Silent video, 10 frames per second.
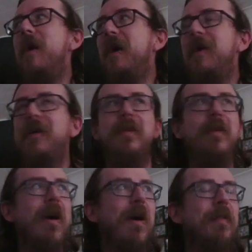my
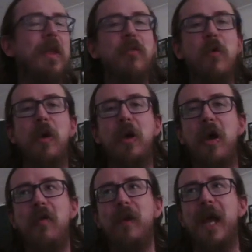god, they throw a
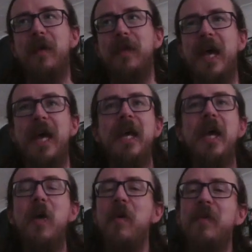curveball out there
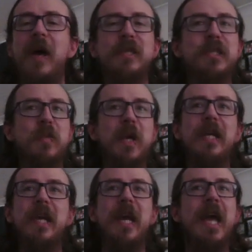with a
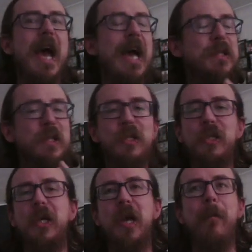sweet as
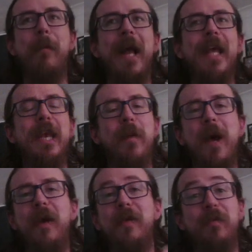sugar ballad
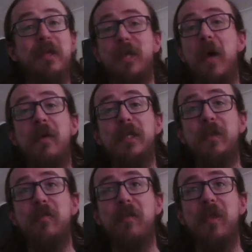about
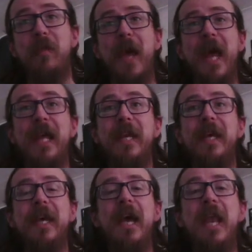guitarist Brother Payne.
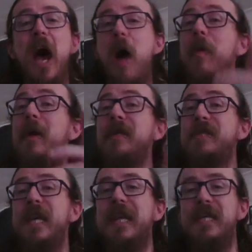Now, I'm not going to
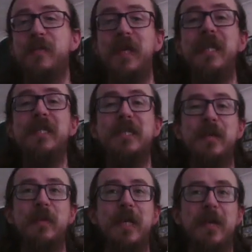sing this, but these are
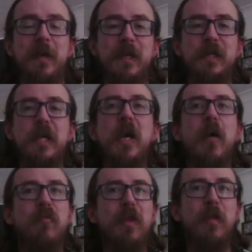some of the lyrics.
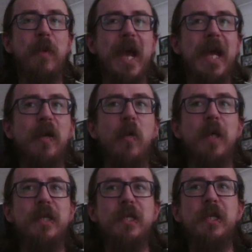Brother Payne,
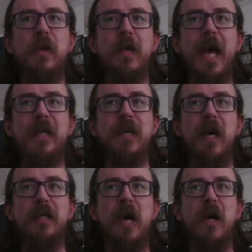why did you go to
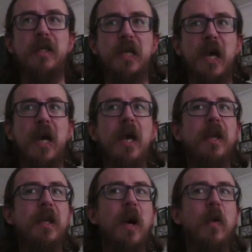Antartarctica?
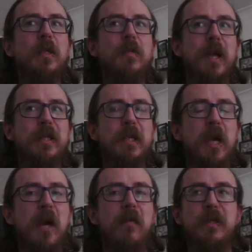The coldest place on
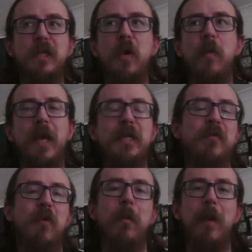earth is no place
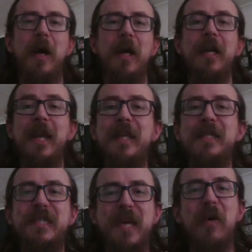for a monk. Now,
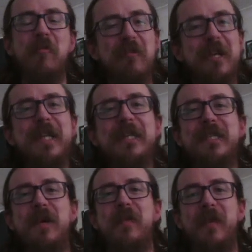that's sung really
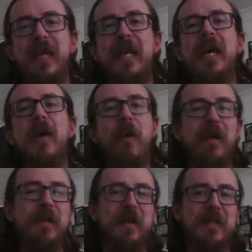softly
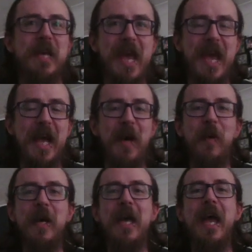by Dr.
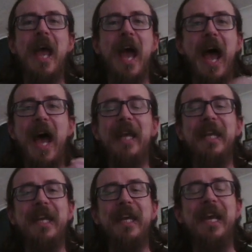Hell, and